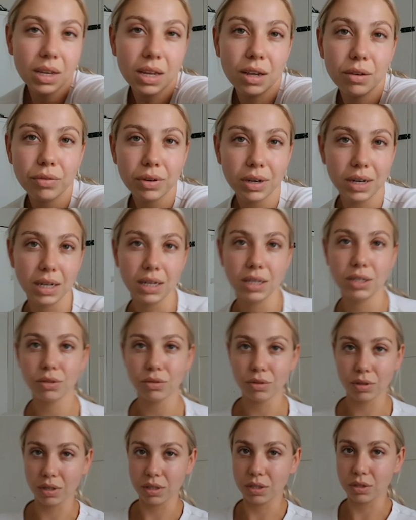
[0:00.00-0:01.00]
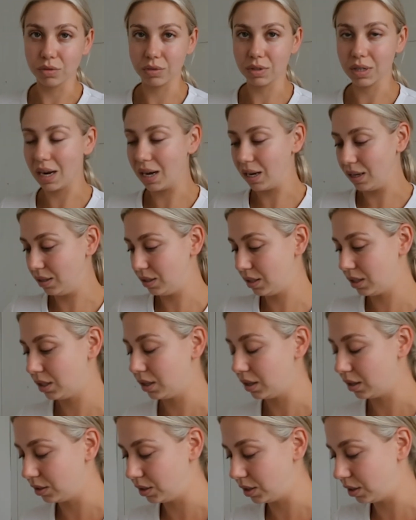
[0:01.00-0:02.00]
if I need other stuff to add,
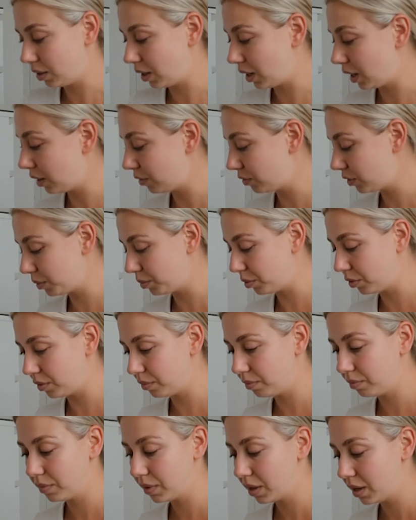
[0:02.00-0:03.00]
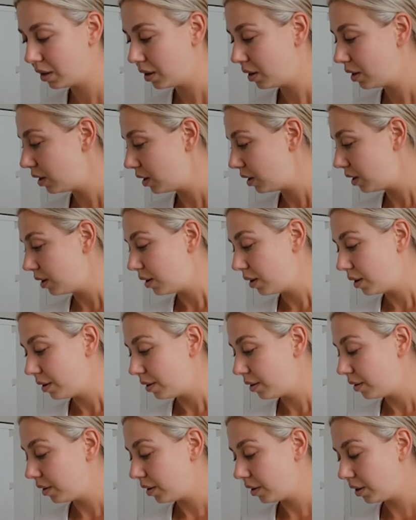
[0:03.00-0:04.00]
I'll do it after. But
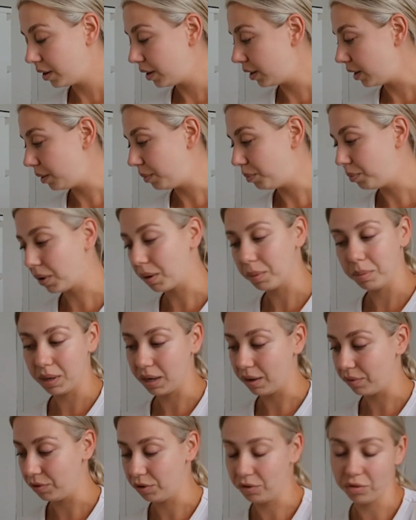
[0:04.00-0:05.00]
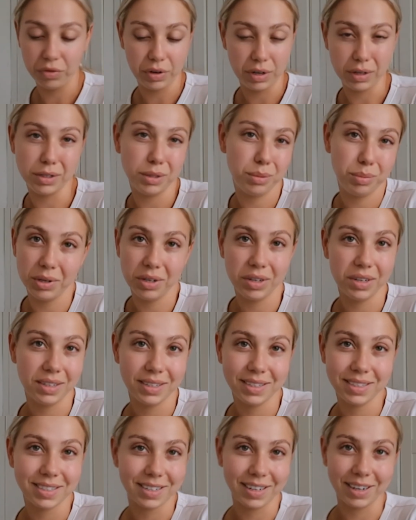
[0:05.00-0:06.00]
I probably have enough here to be
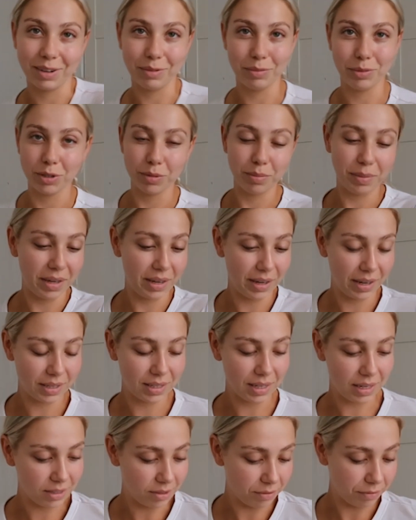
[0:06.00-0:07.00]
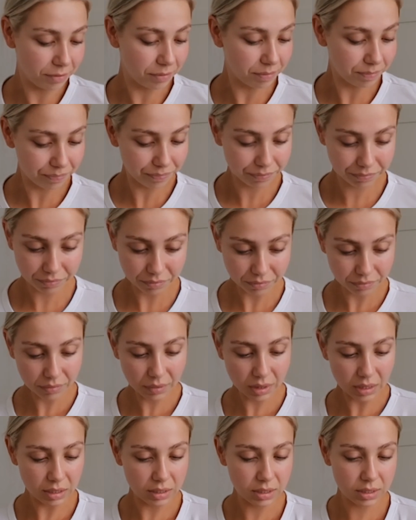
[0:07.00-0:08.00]
honest. Like I'm just being excessive
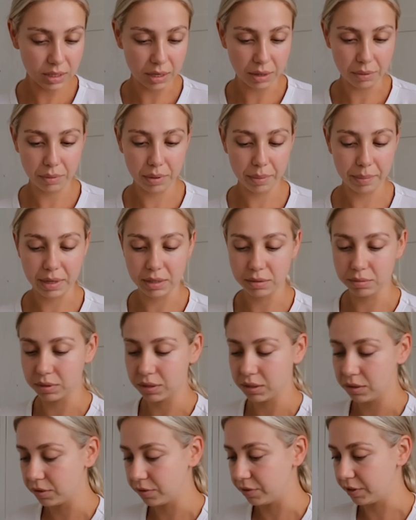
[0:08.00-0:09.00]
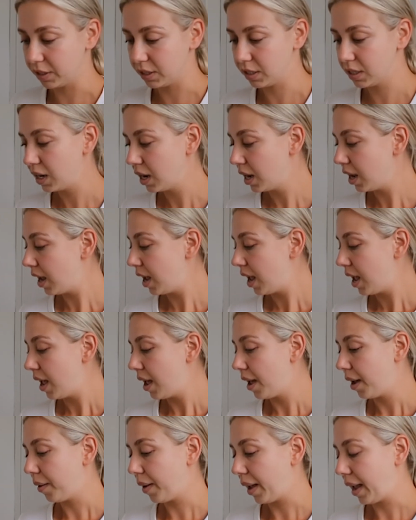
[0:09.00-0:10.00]
so I may as well do this first.
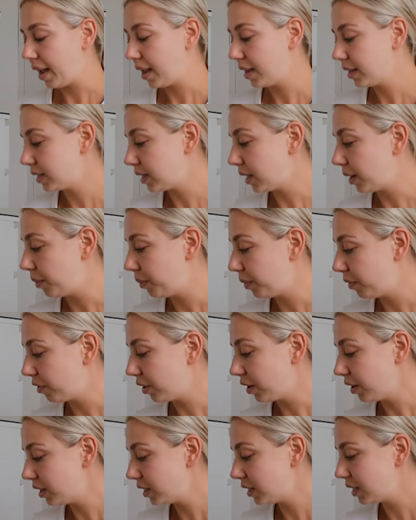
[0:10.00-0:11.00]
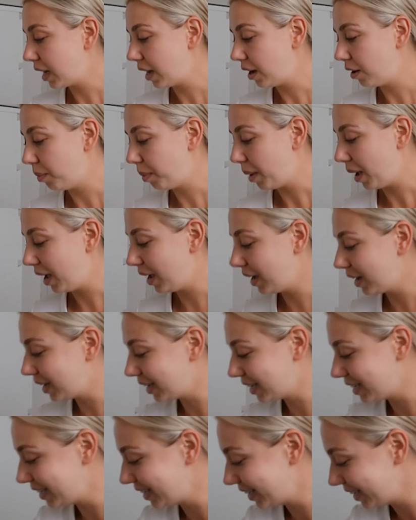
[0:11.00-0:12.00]
Okay, so we've got the towel
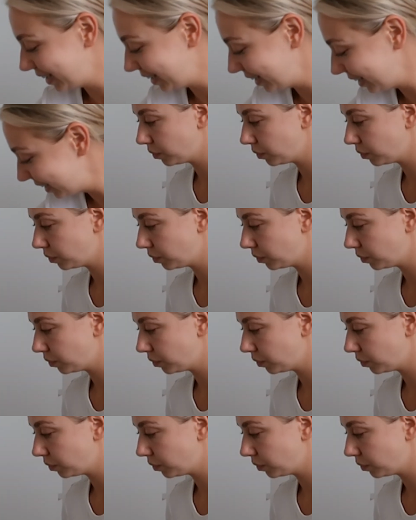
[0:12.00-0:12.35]
packed.